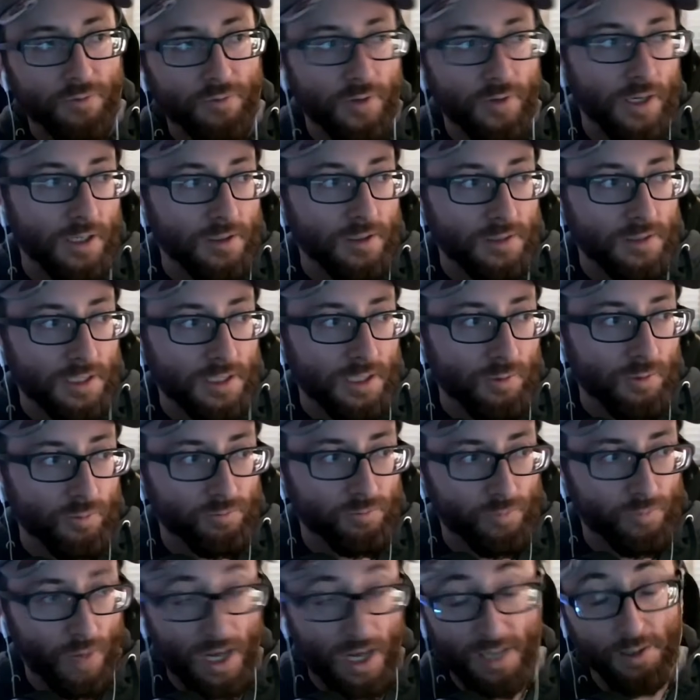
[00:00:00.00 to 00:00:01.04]
fantasy,
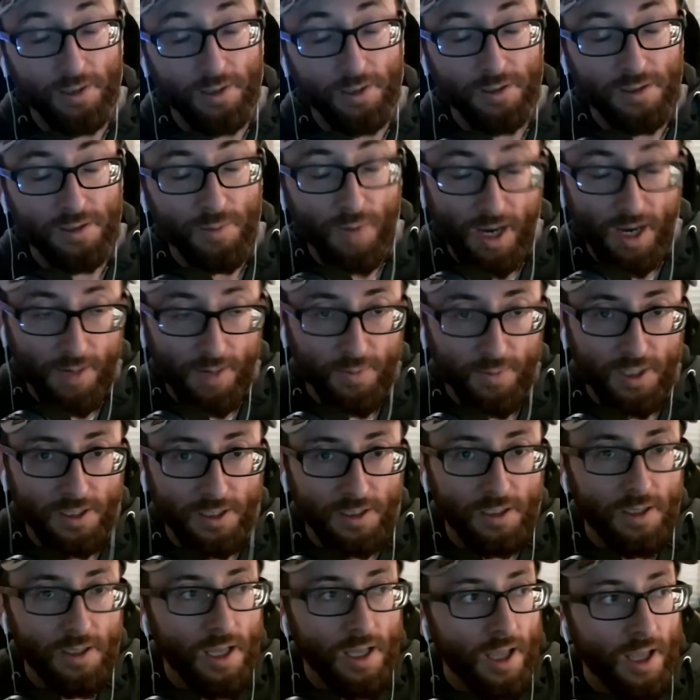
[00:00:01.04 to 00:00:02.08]
at least in my
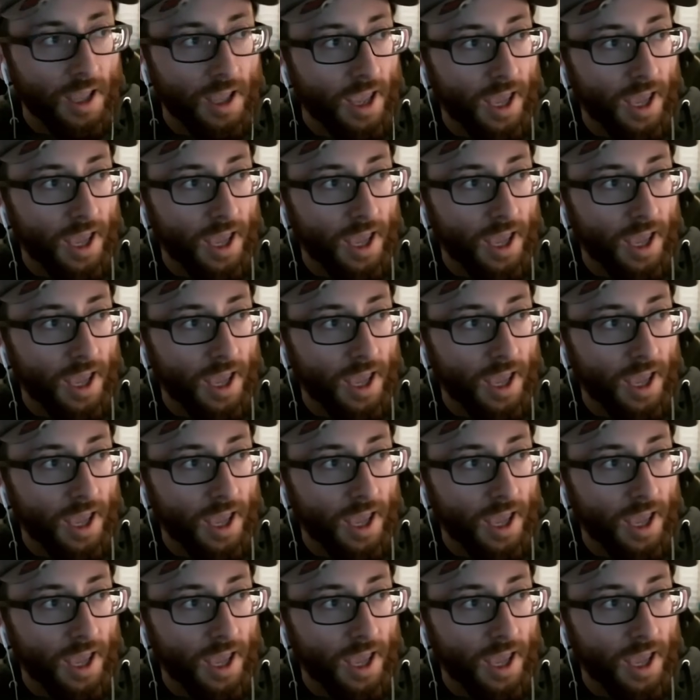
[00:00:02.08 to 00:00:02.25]
opinion.